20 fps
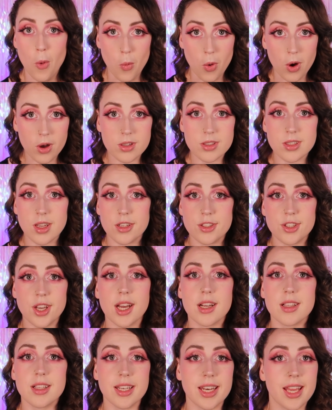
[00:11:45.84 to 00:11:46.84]
was a
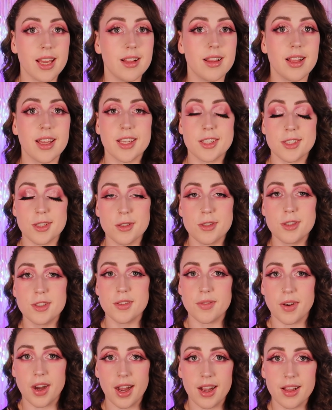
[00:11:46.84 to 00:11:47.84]
Jacqueline Hill
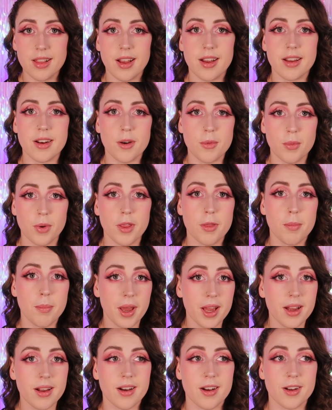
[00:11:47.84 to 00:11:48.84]
exclusive highlighter with
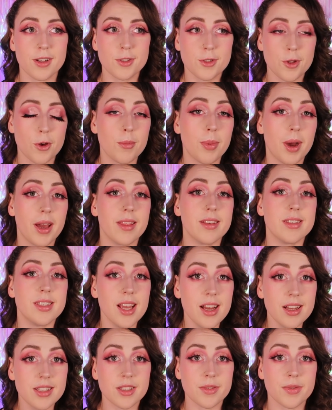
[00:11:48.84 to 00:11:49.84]
Becca, so by the
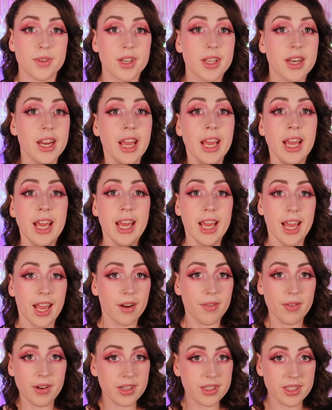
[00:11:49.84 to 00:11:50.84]
sounds of it,
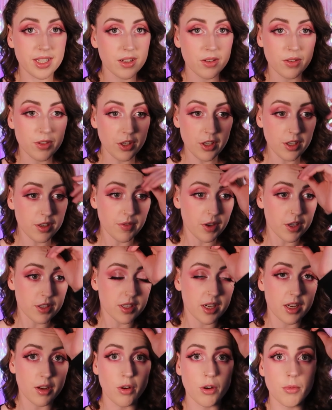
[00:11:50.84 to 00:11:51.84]
every single
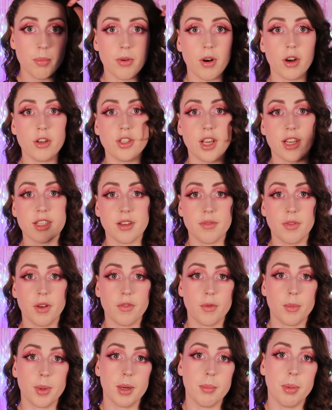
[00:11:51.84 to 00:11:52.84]
university group project I've
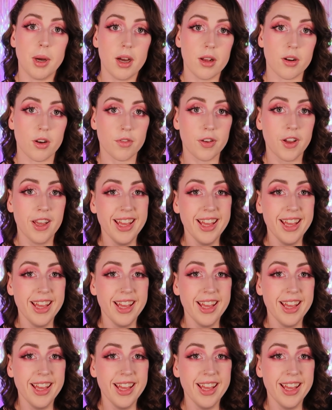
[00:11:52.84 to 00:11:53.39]
ever been a part of.